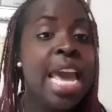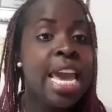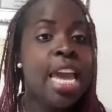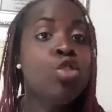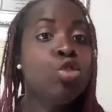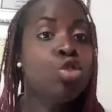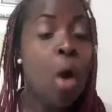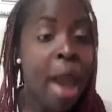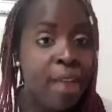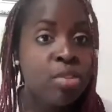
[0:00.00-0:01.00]
and you
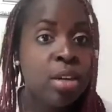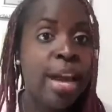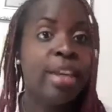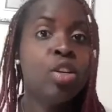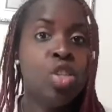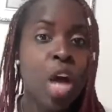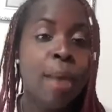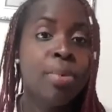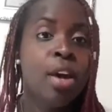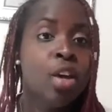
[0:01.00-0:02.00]
don't have to like your
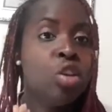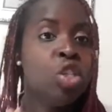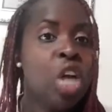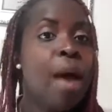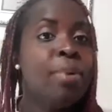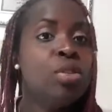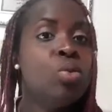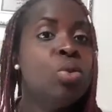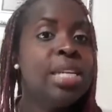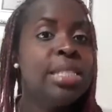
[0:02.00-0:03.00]
job. Your job is
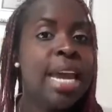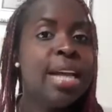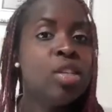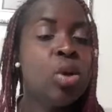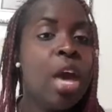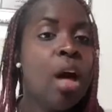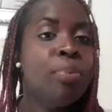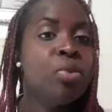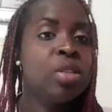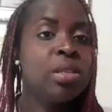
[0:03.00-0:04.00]
only there to
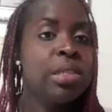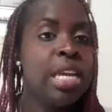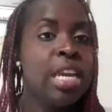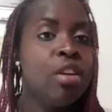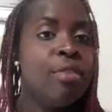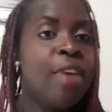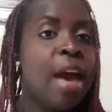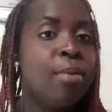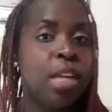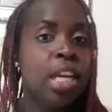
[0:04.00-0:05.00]
help you sustain your
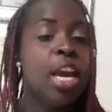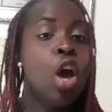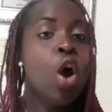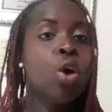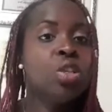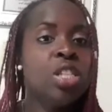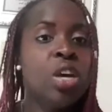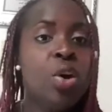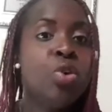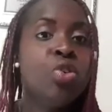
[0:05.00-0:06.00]
family
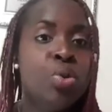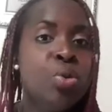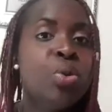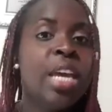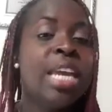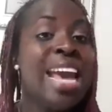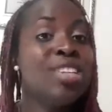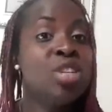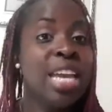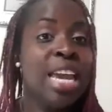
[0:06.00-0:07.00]
until you can
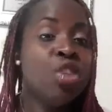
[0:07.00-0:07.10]
actually